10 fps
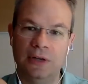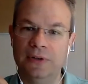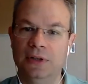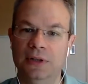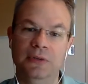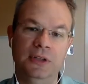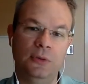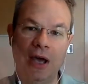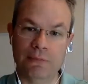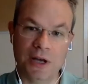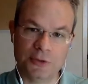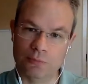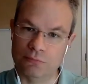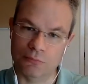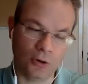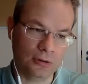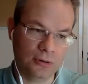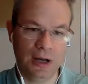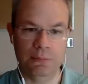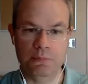activity we have much more
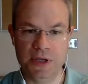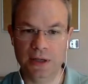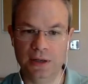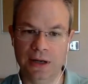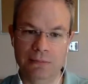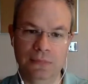bigger